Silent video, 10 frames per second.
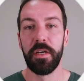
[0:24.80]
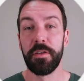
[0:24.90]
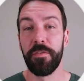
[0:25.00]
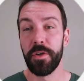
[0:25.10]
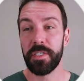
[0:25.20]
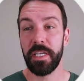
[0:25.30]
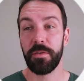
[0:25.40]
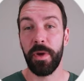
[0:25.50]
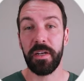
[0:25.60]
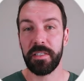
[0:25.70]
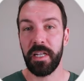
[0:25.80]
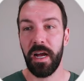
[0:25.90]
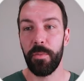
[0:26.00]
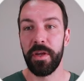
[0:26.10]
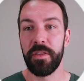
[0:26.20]
So first thing we're going to
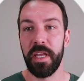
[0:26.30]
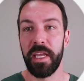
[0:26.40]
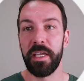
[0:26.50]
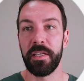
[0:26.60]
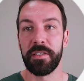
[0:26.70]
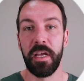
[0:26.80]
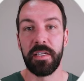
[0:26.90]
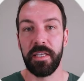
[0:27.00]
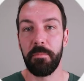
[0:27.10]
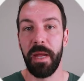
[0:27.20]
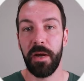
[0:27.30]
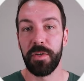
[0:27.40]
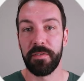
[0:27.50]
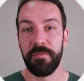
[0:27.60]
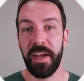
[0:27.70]
start with is
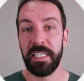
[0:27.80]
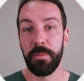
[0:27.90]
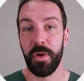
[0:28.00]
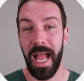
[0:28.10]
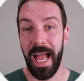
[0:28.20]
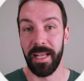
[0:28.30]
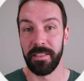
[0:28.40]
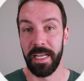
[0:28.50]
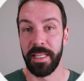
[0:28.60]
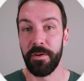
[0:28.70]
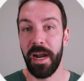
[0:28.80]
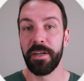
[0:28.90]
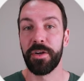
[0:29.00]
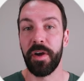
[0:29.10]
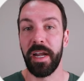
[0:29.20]
SunPower's Facebook ads and their
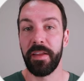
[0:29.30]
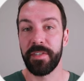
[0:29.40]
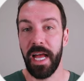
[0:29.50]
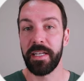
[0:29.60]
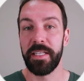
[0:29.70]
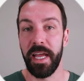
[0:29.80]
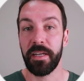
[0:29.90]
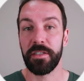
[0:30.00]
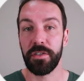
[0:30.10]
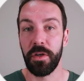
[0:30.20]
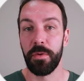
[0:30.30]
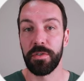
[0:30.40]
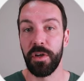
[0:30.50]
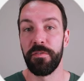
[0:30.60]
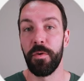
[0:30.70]
ad creatives, ad text, so on and
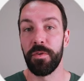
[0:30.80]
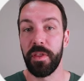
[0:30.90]
so forth.